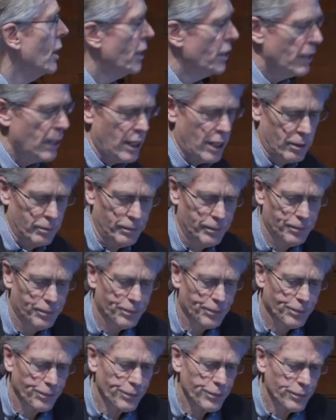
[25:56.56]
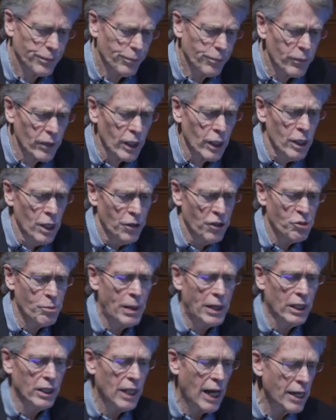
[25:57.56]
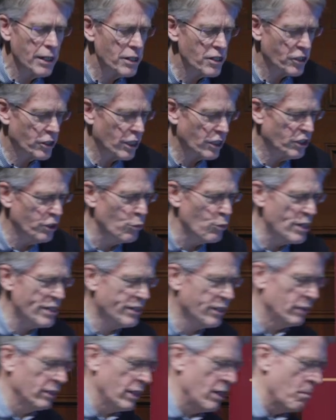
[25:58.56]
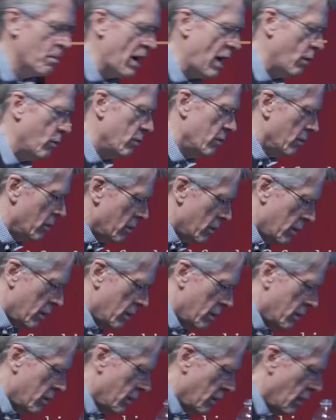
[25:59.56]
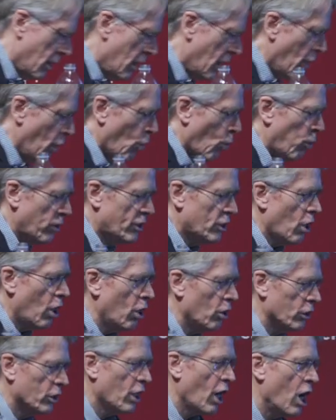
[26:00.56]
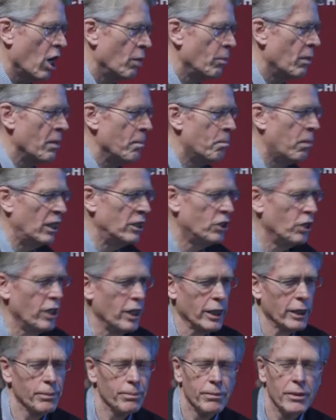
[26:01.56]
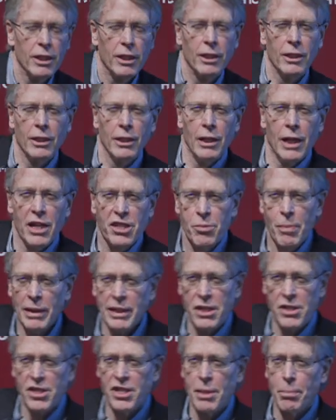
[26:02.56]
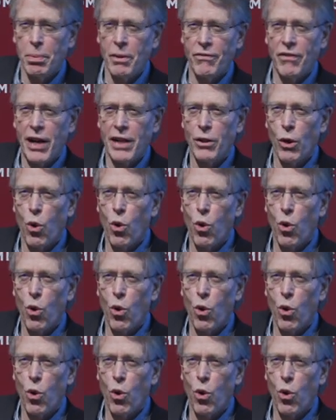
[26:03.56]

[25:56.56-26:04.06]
Now, there's been a lot of discussion recently about what's called carbon budgeting. It's meant to simplify the